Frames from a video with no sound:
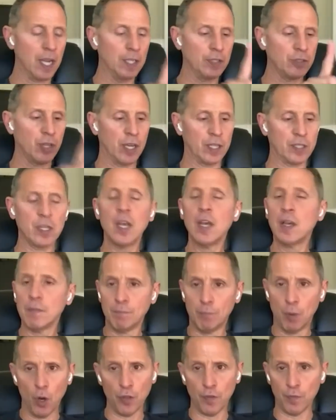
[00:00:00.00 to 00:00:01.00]
contracts.
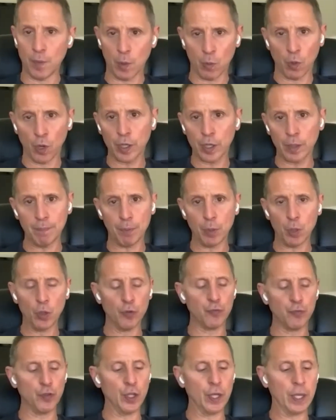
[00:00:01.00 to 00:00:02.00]
Both of them are working
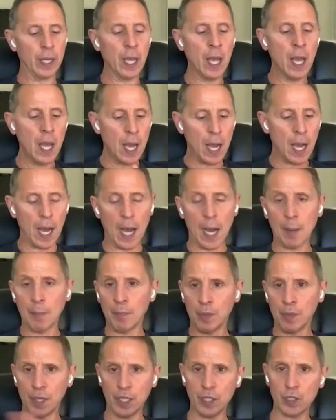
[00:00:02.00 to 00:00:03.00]
beautifully.
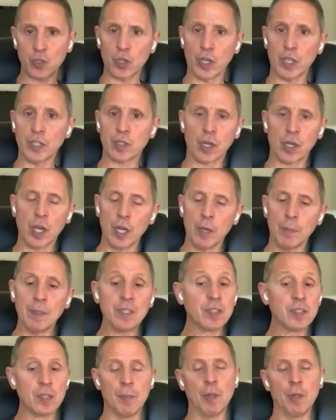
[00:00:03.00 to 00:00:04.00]
Um, these trades are going to
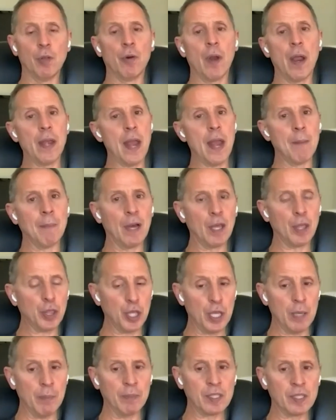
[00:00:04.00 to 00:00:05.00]
be similar right now. My
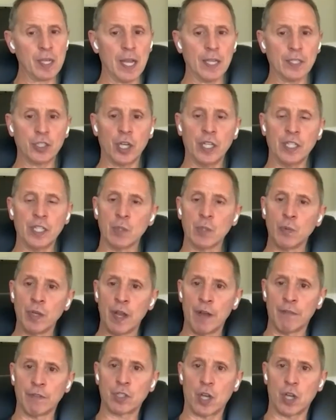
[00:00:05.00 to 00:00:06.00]
theme is not changing. We
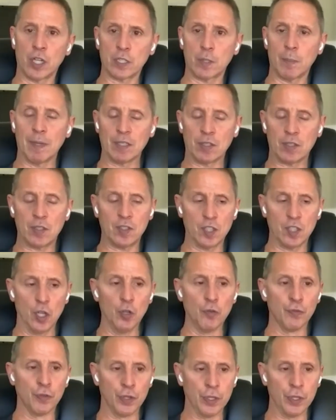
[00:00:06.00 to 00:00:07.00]
never talked about
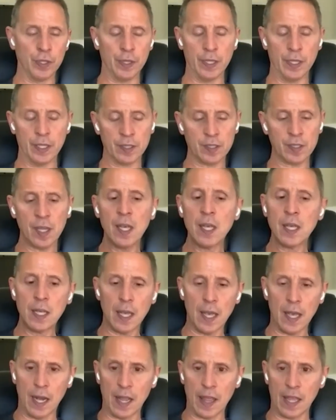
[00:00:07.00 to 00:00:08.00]
silver in this,
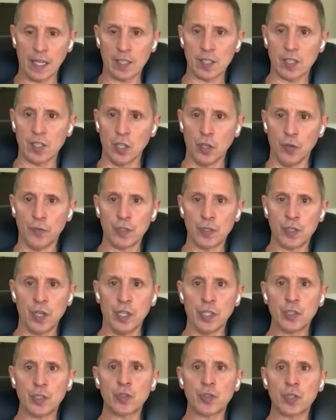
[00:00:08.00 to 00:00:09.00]
and I think silver is
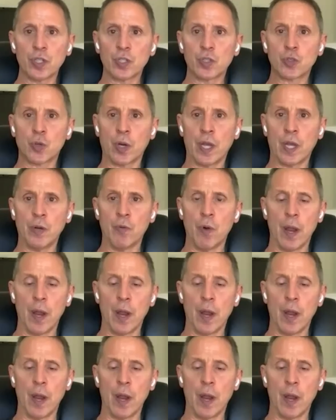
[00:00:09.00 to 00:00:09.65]
an interesting trade